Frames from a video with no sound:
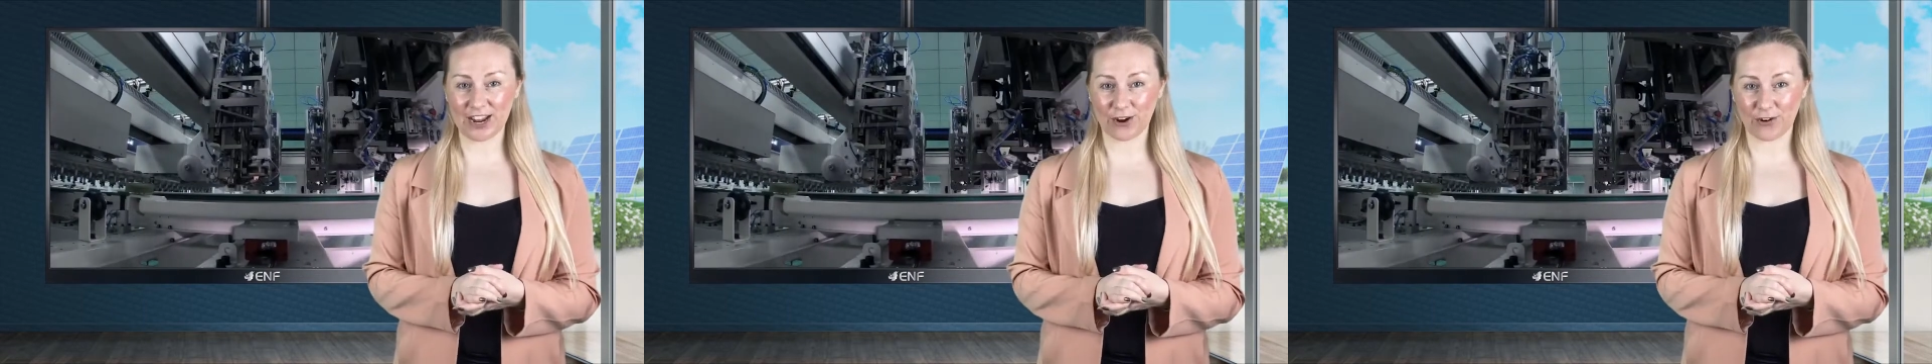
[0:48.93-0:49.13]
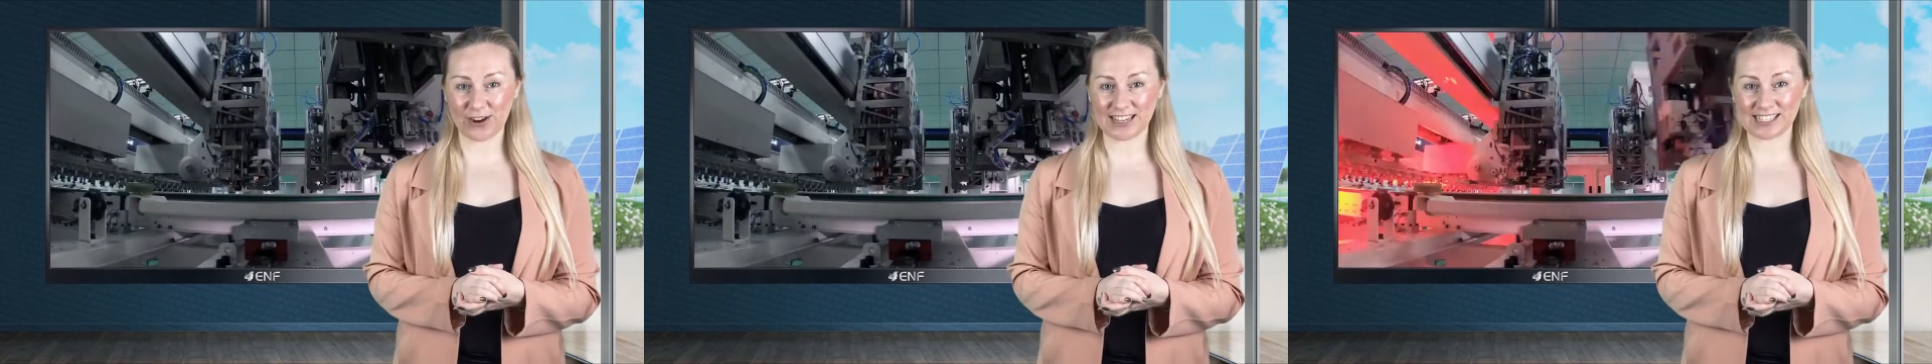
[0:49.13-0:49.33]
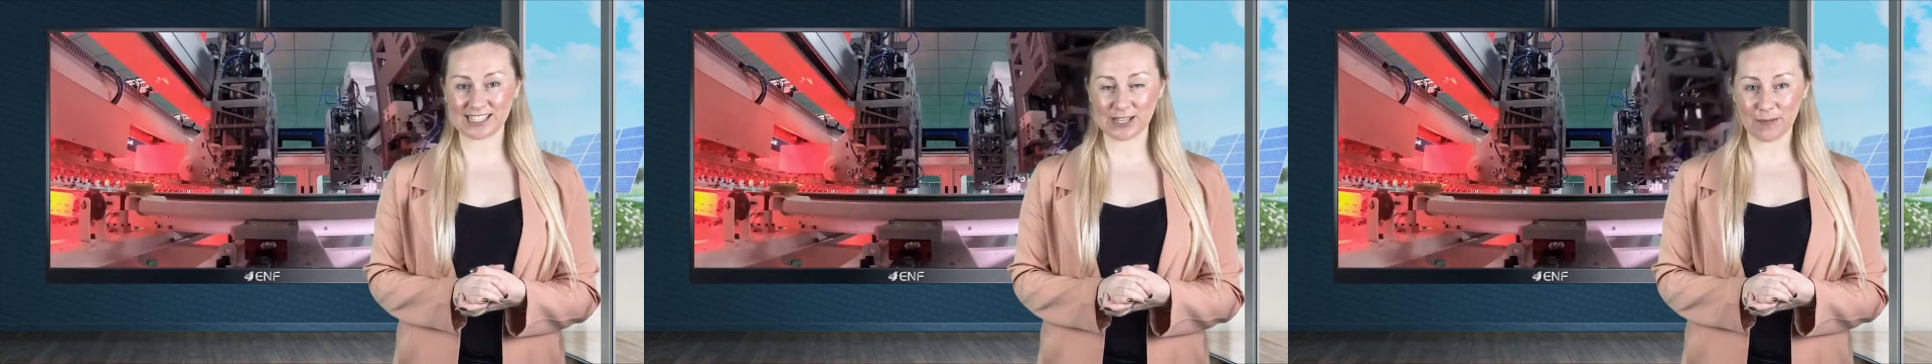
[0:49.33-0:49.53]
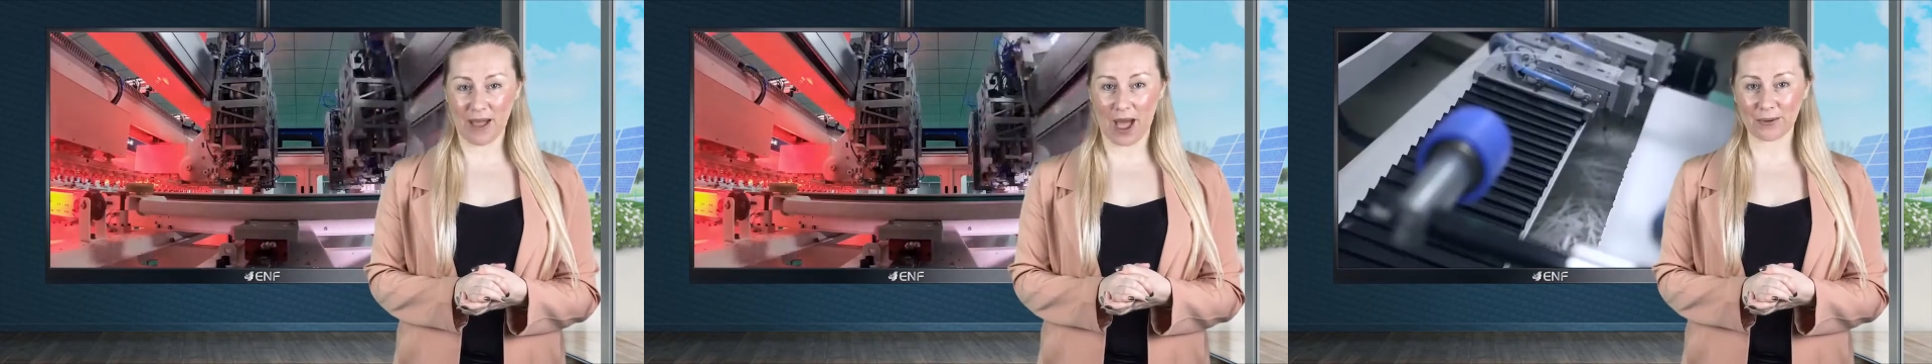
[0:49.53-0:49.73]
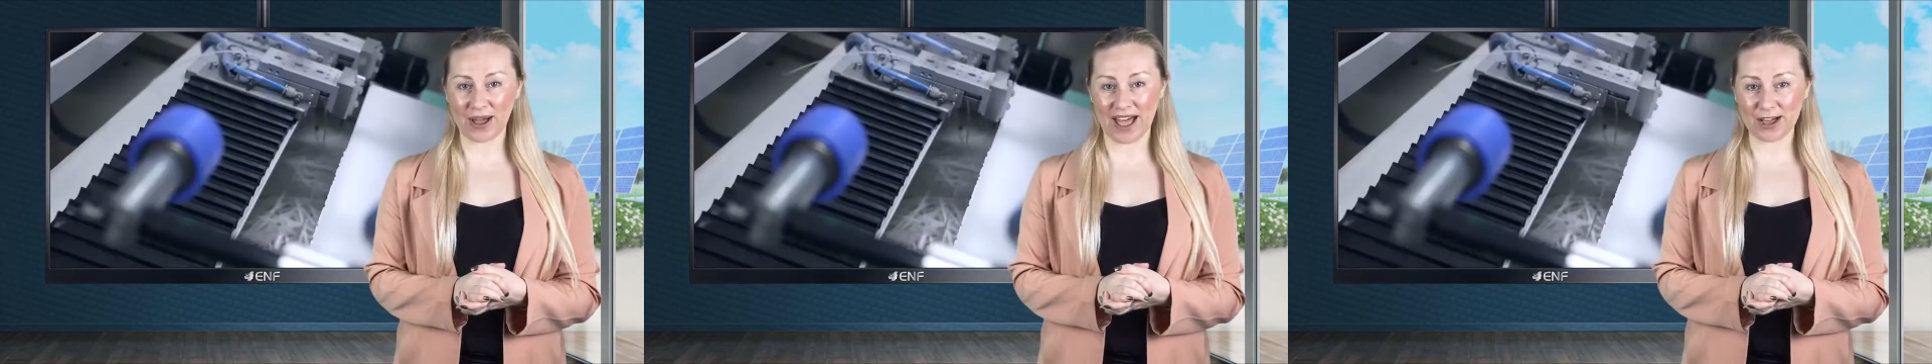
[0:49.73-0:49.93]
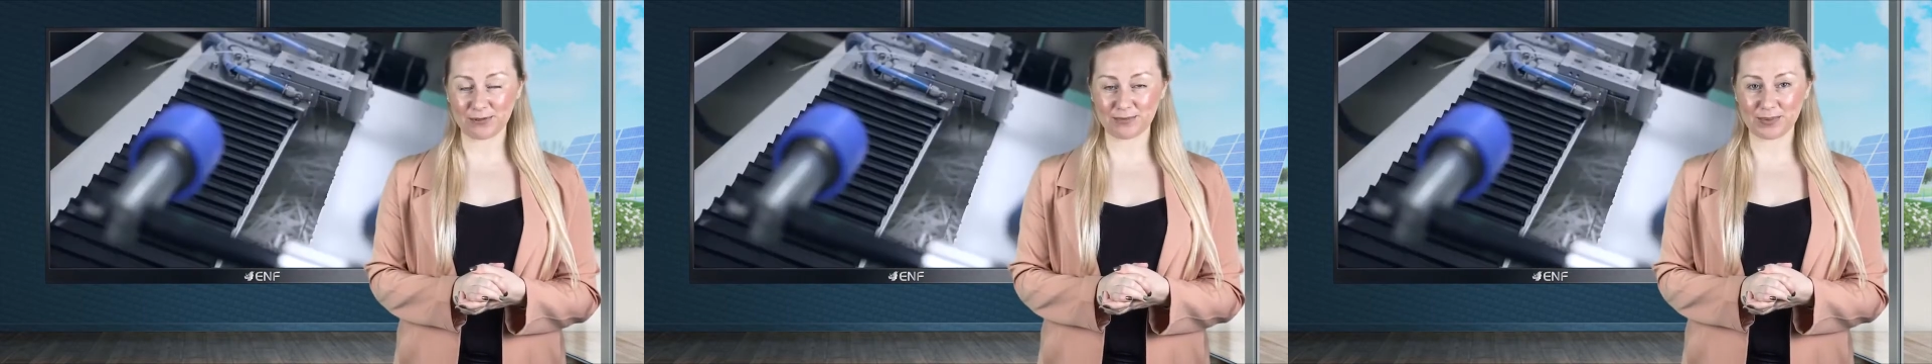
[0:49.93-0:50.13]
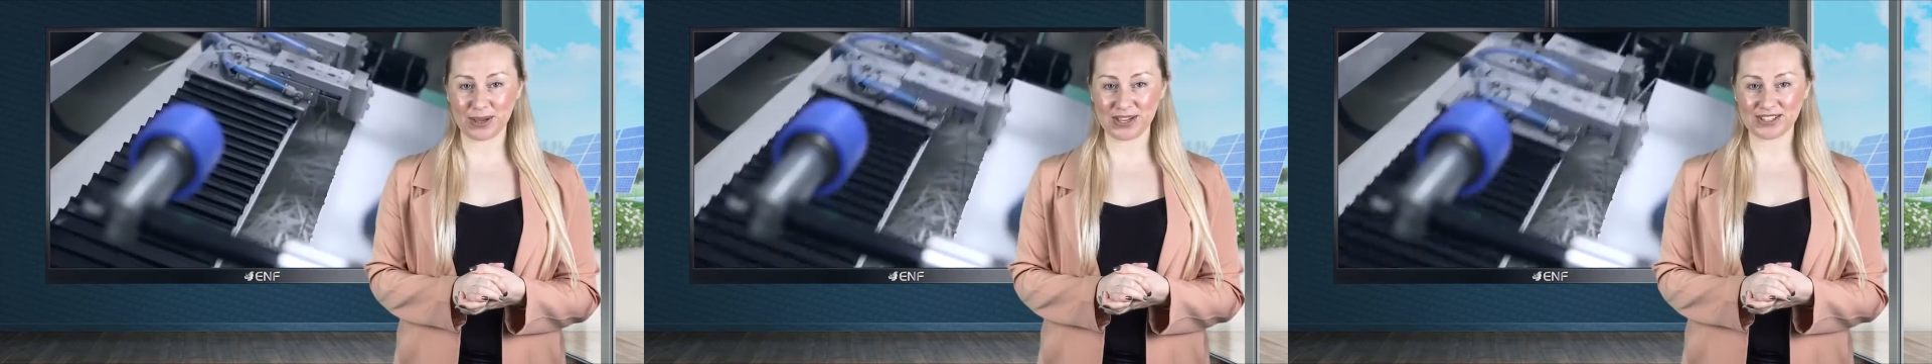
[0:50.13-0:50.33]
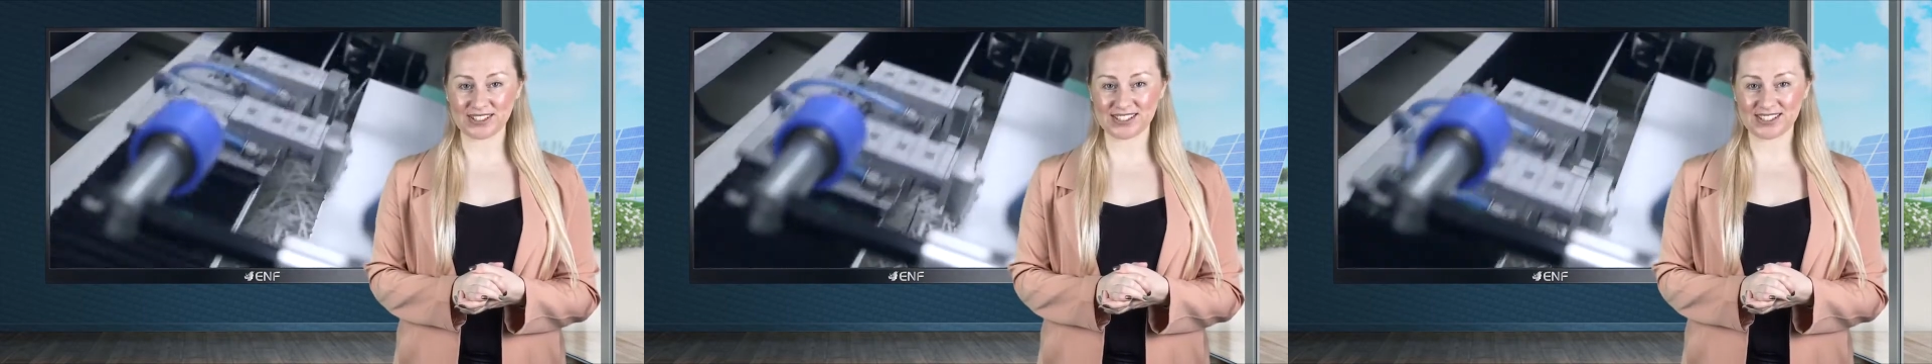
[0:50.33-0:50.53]
increase the power
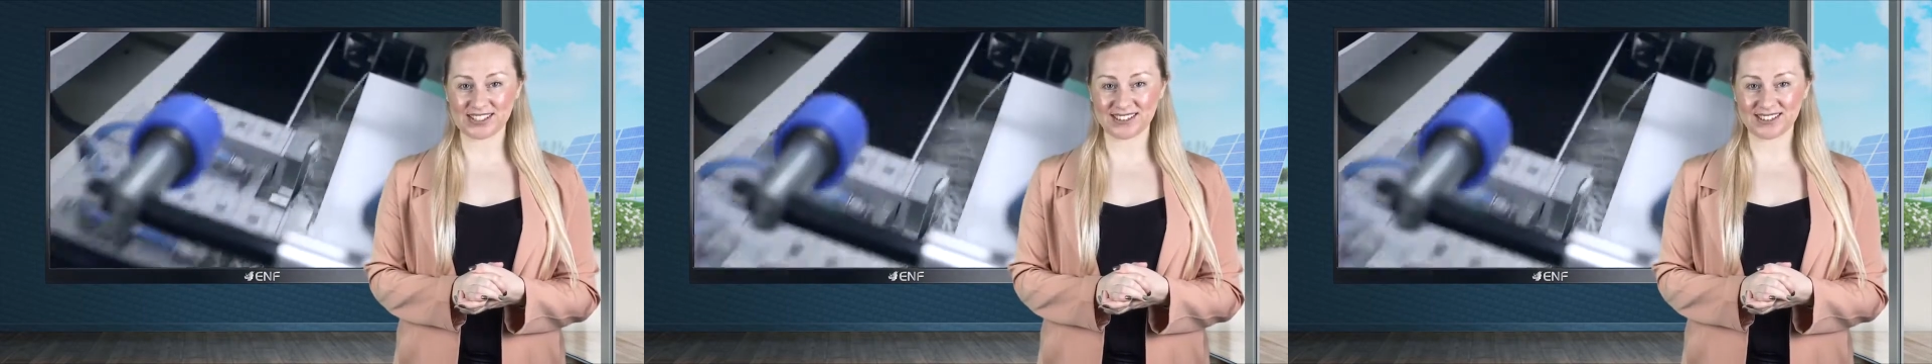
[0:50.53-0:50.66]
output.